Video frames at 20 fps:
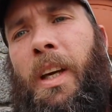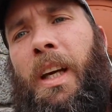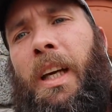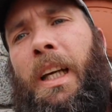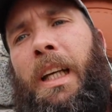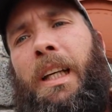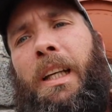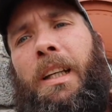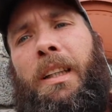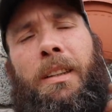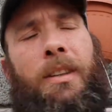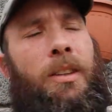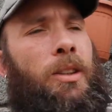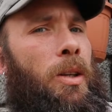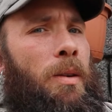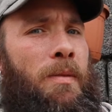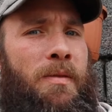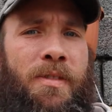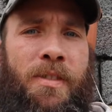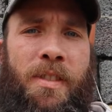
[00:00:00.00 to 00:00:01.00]
Hey guys,
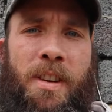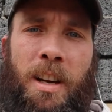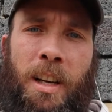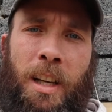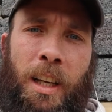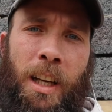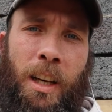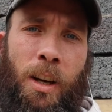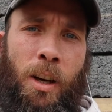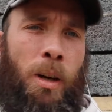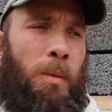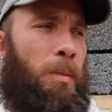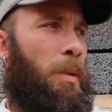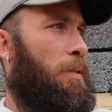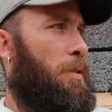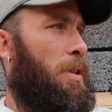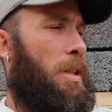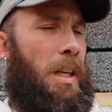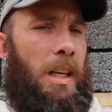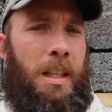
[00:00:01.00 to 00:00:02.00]
so I'm finally home.
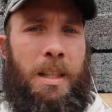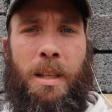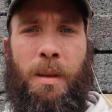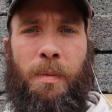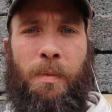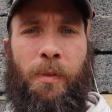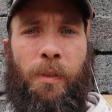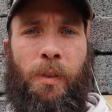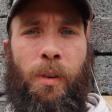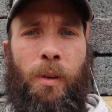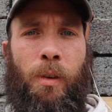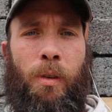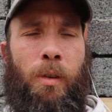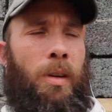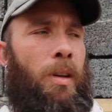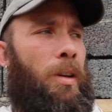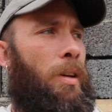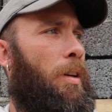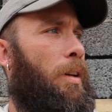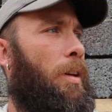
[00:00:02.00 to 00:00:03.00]
I've just had some
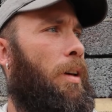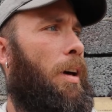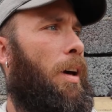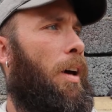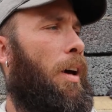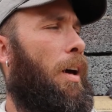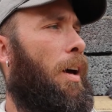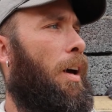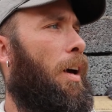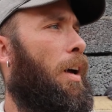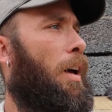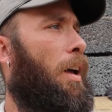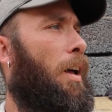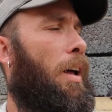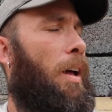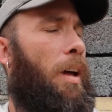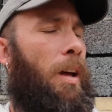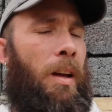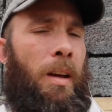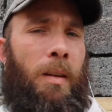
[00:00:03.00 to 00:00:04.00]
food. Uh,
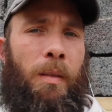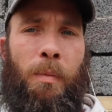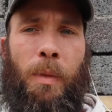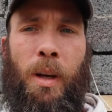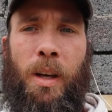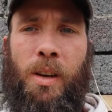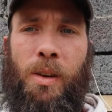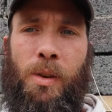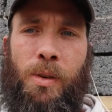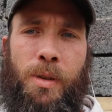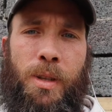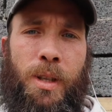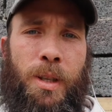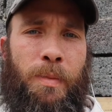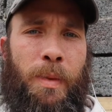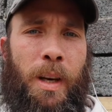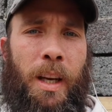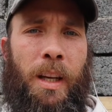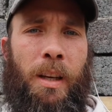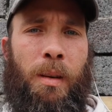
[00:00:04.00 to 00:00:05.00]
my goose
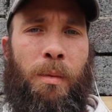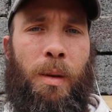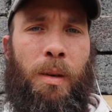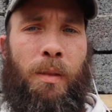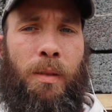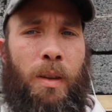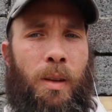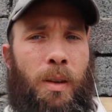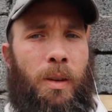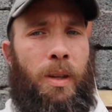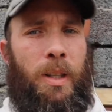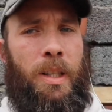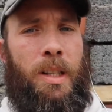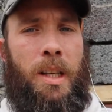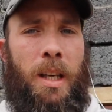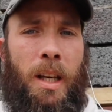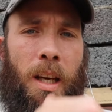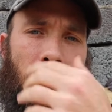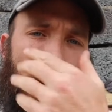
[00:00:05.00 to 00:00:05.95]
is making a bit of a noise.